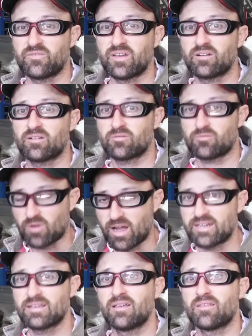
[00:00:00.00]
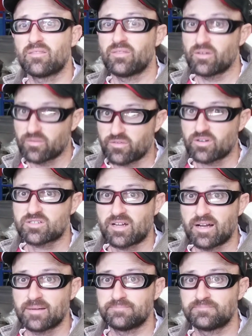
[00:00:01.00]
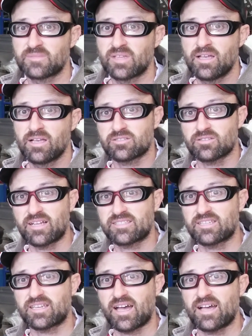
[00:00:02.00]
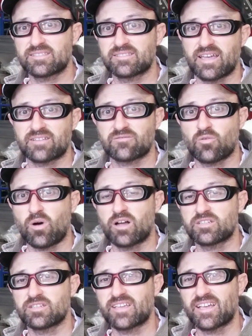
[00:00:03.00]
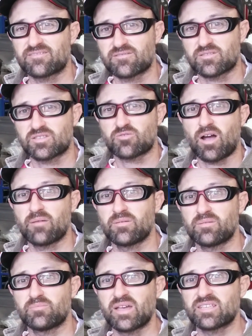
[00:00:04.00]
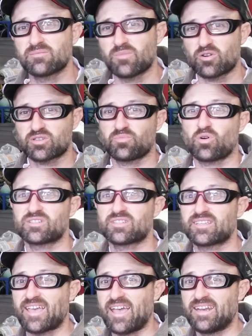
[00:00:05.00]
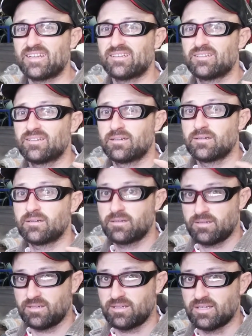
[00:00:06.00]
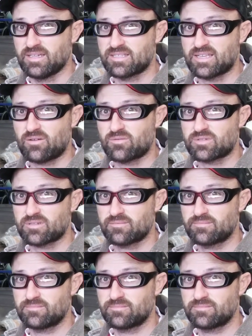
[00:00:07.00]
to fit right the first time. So that's it, guys. Thanks for watching. Thanks for subscribing. Basin Motorsports. Canaan is out.